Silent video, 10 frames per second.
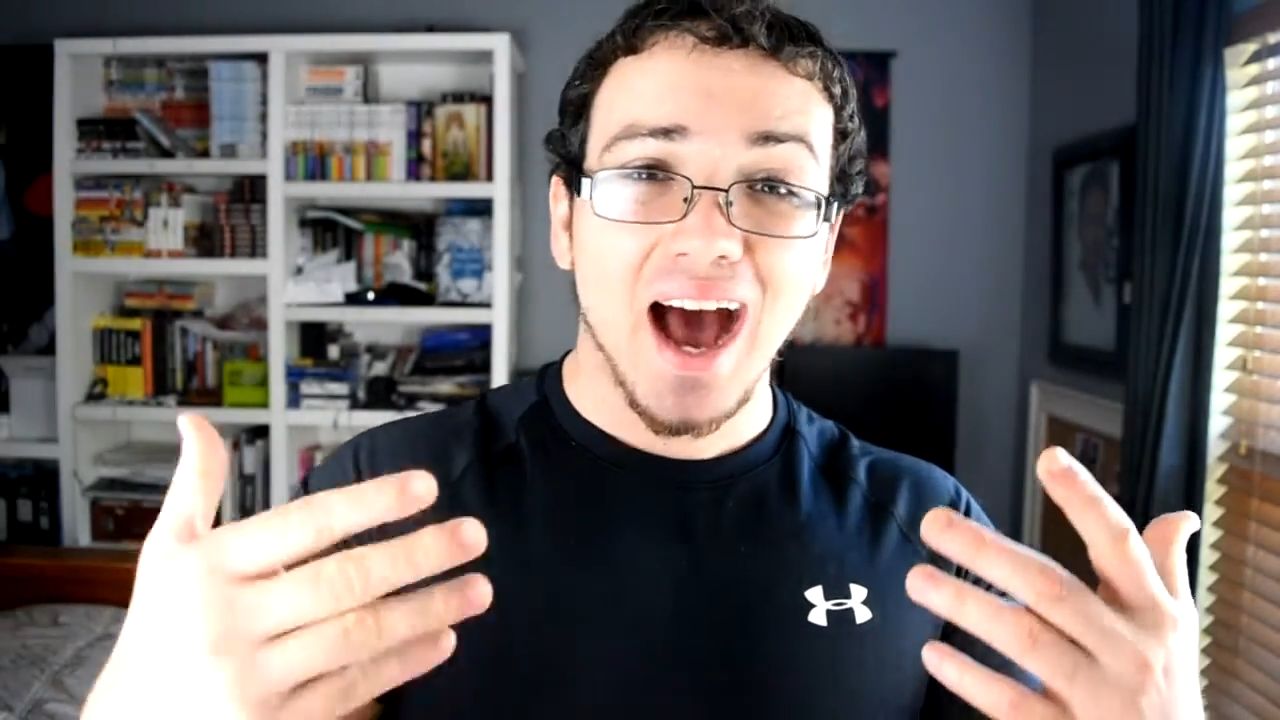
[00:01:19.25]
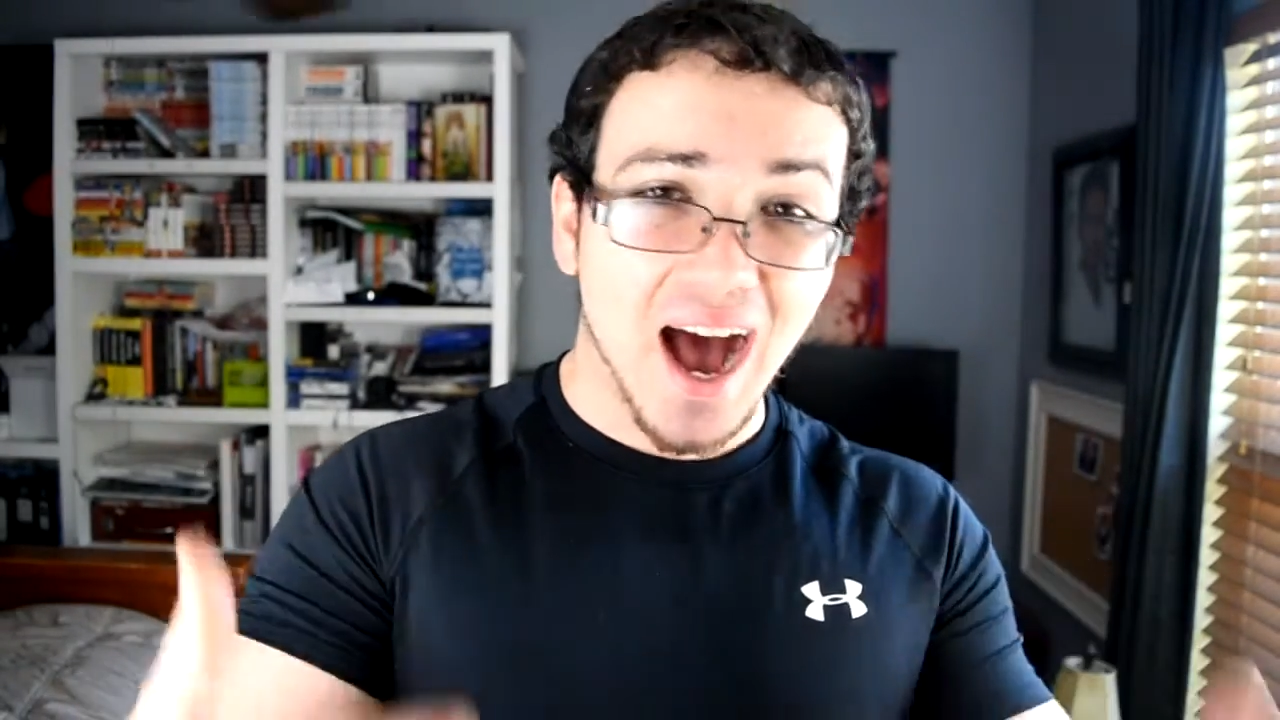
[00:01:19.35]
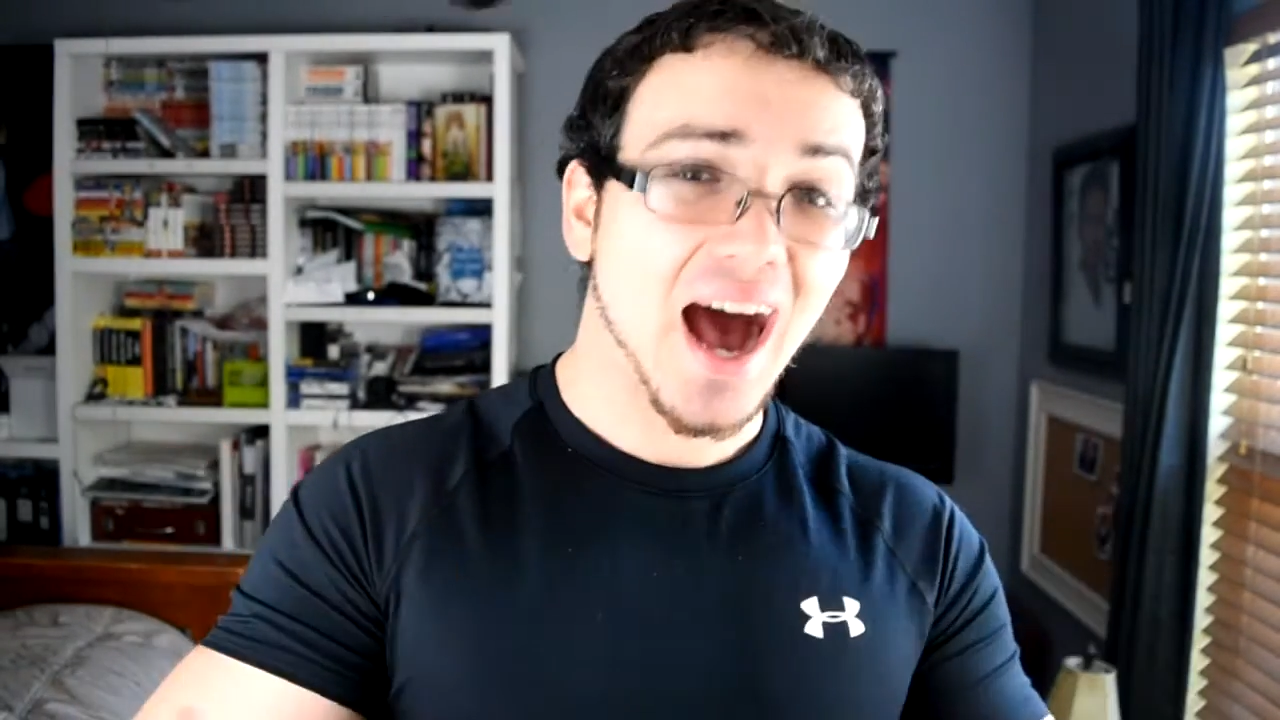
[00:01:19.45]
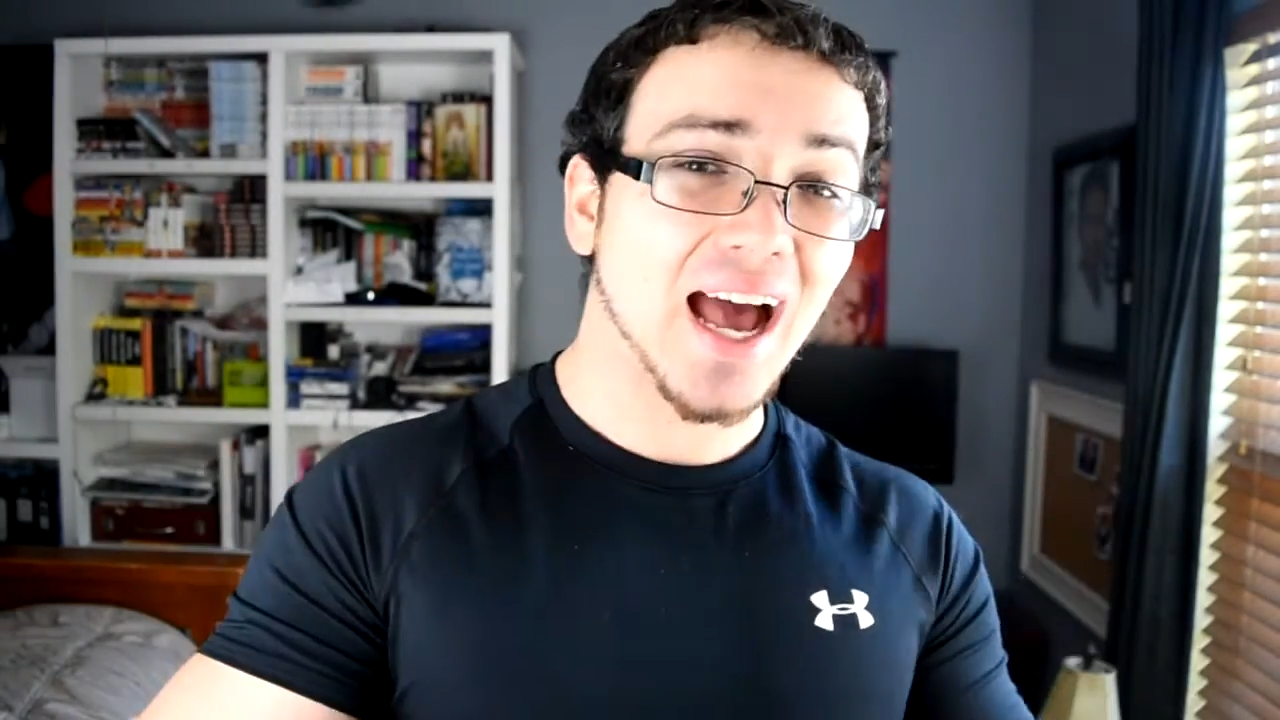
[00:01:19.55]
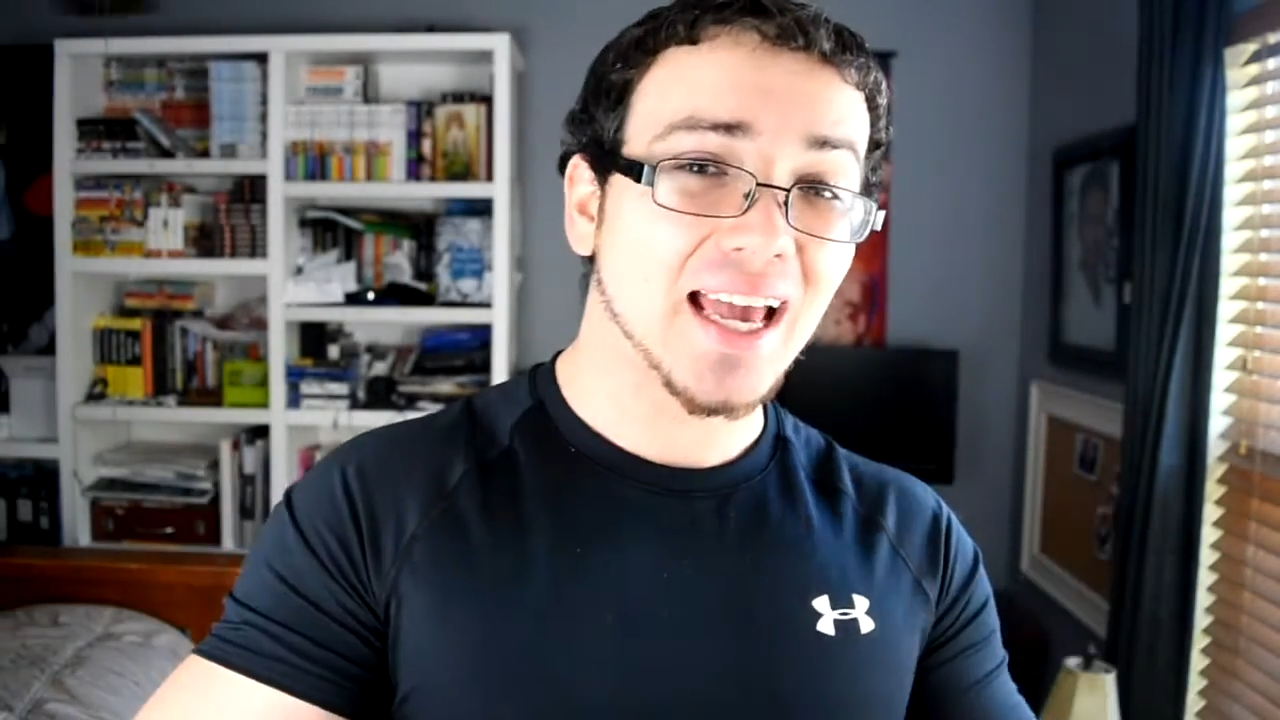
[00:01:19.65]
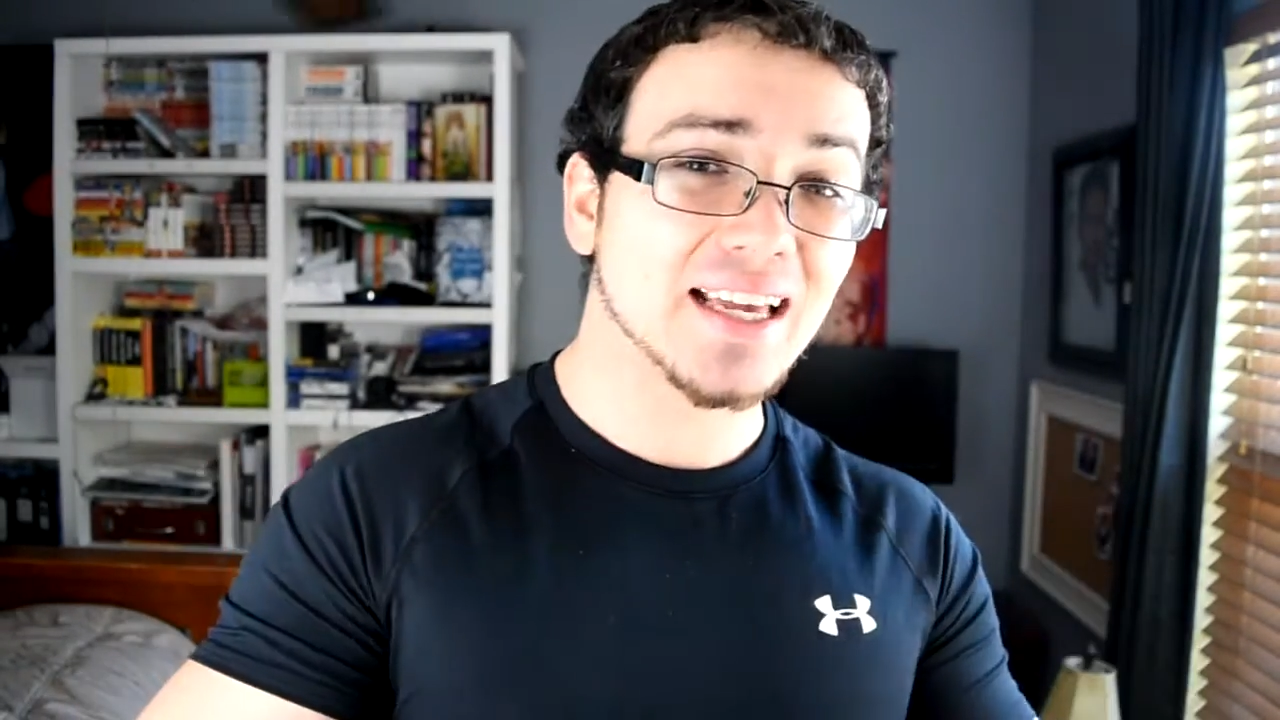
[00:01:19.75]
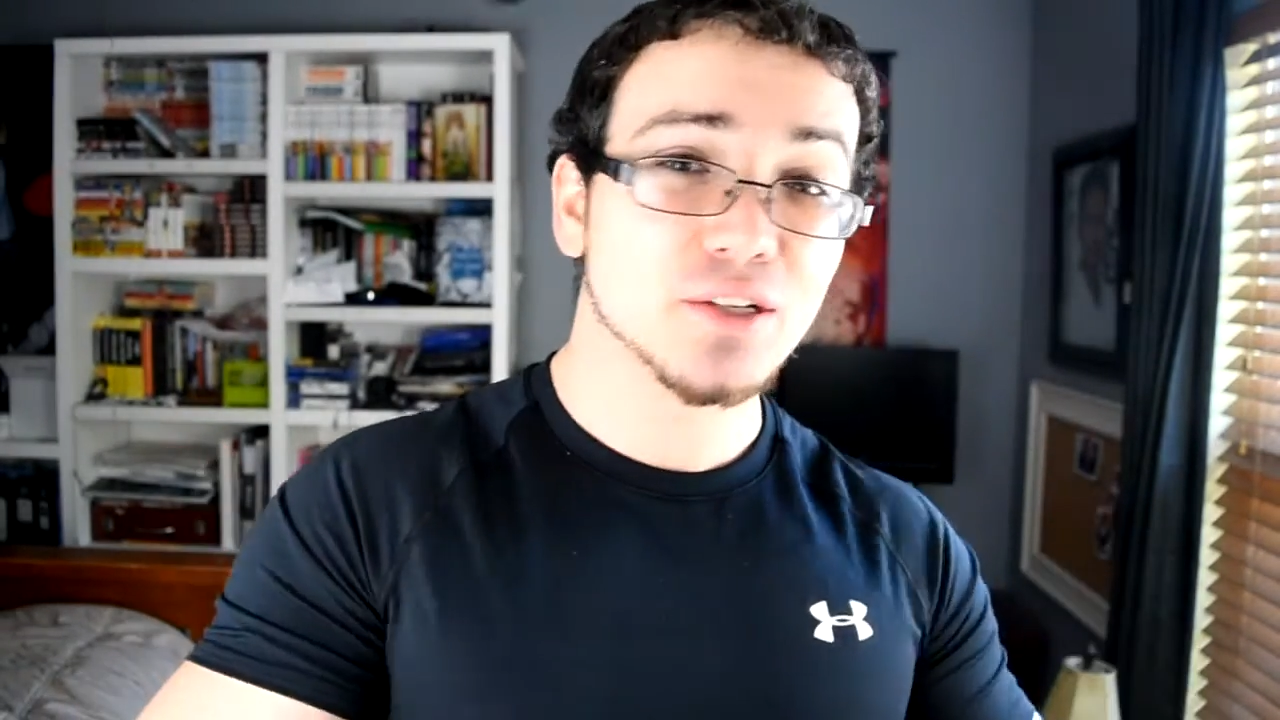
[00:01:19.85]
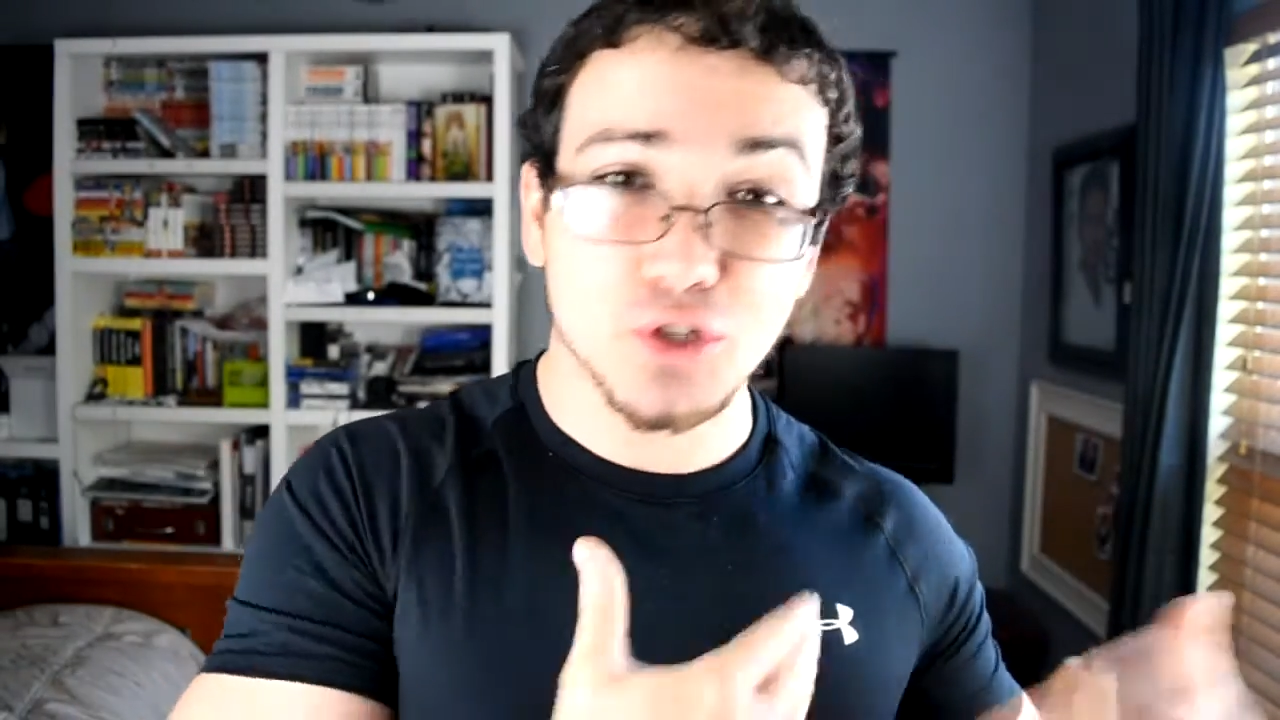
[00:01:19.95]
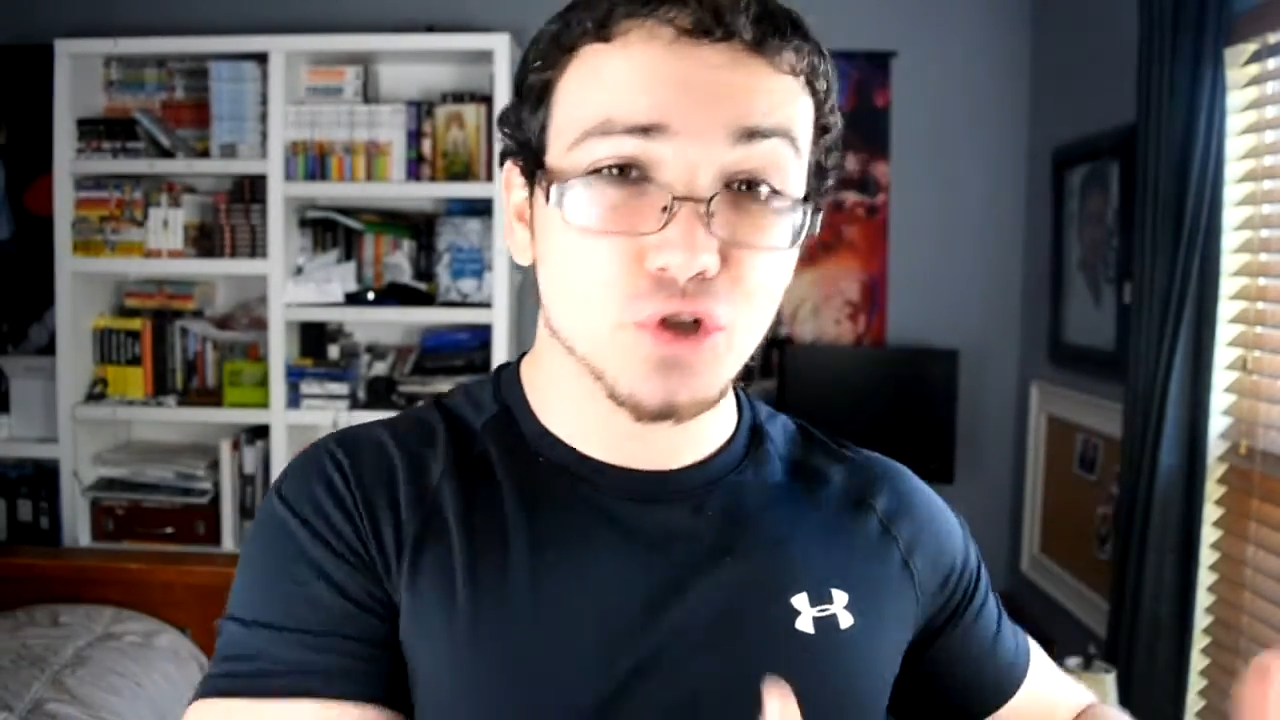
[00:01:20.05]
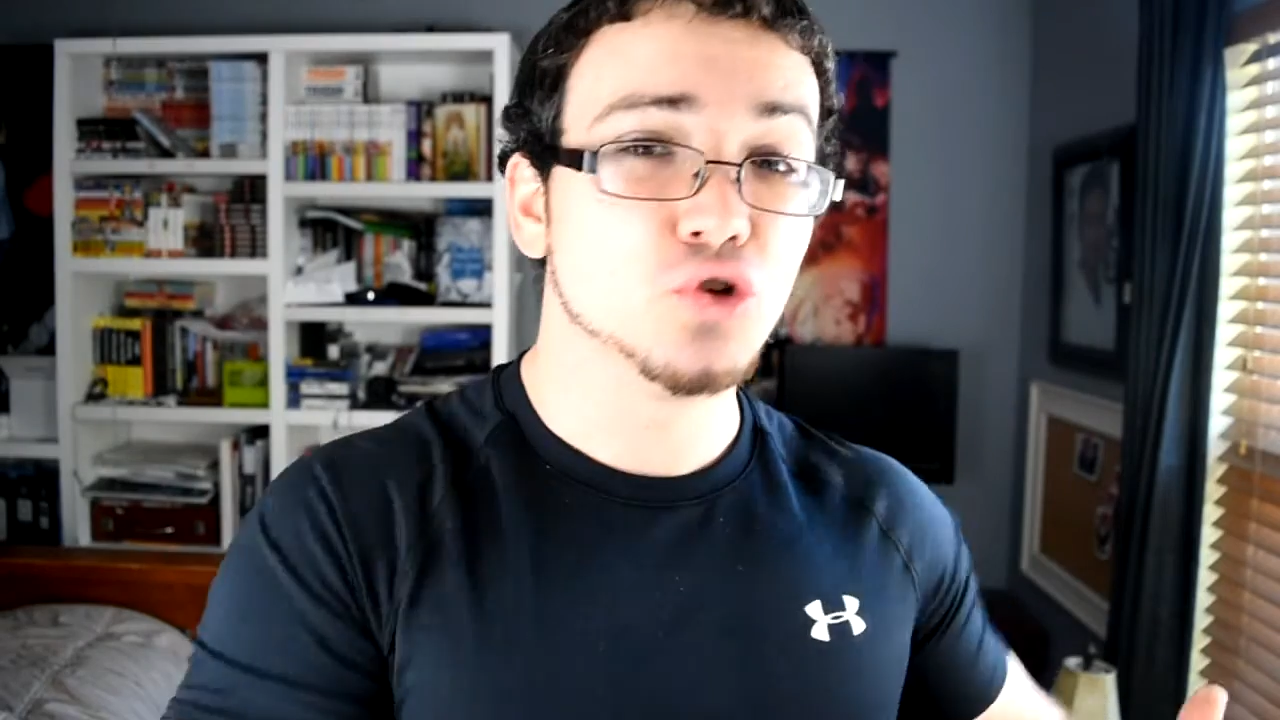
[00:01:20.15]
I
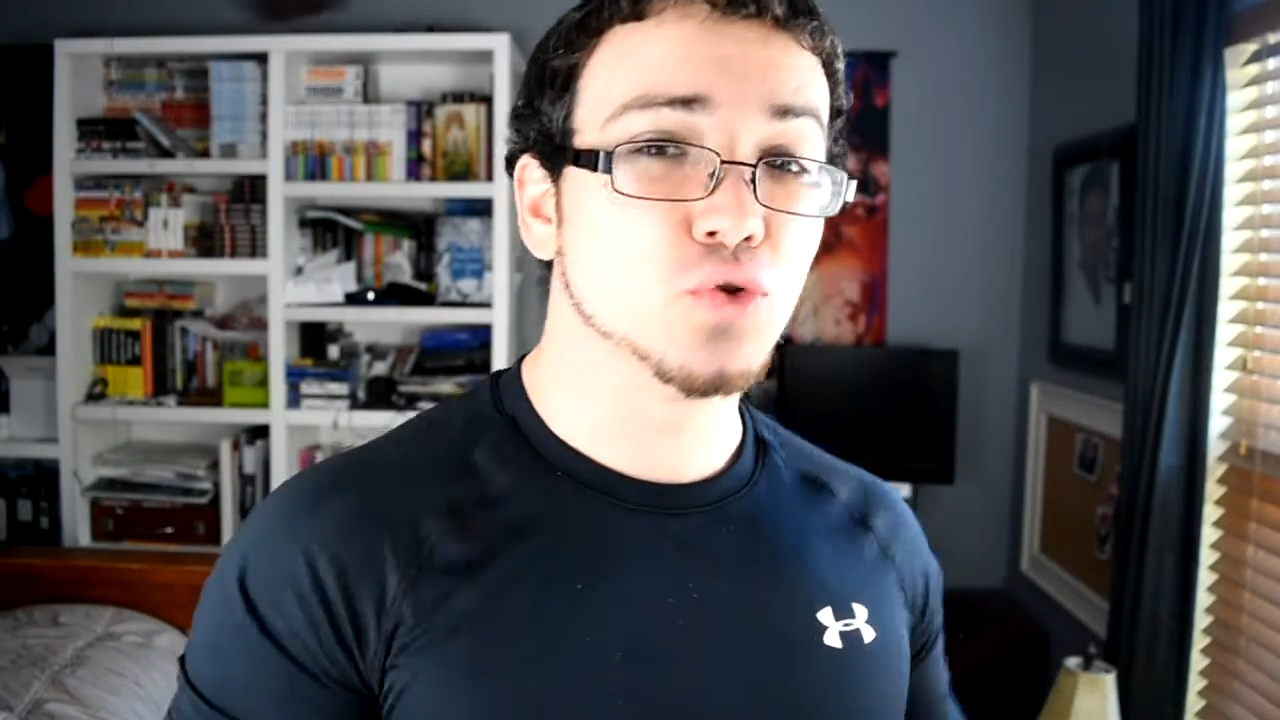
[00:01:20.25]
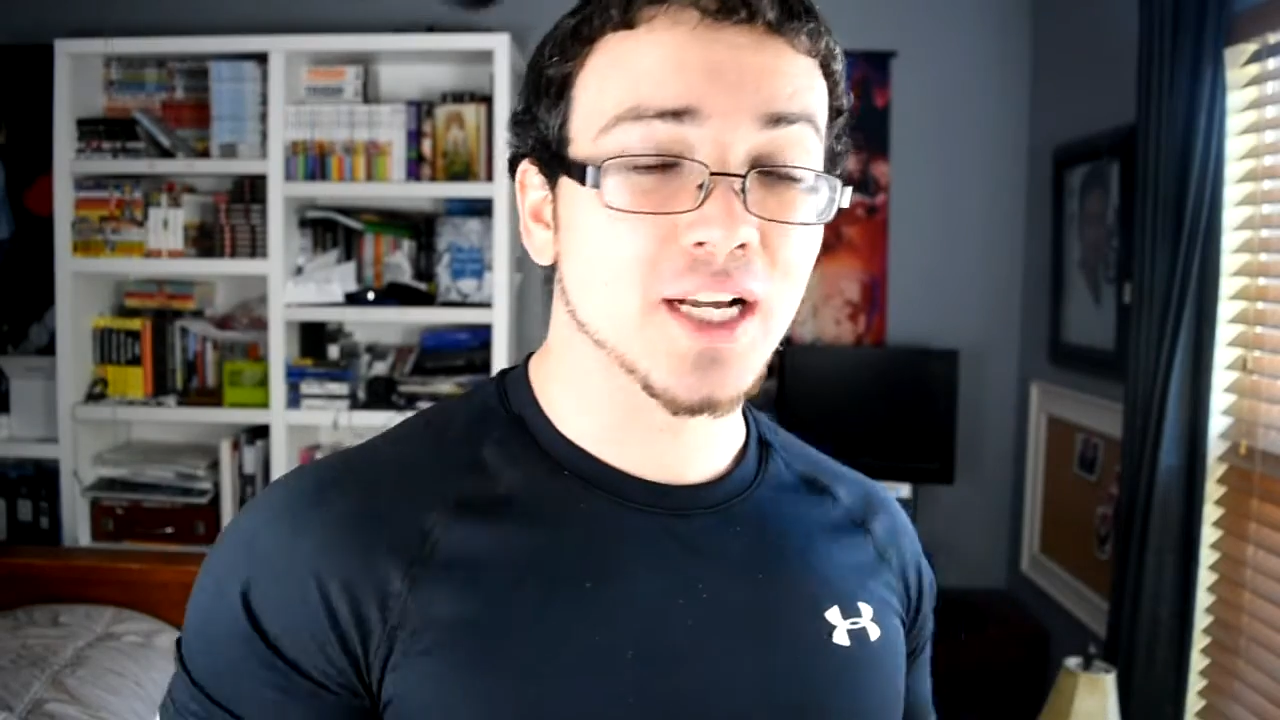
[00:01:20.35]
do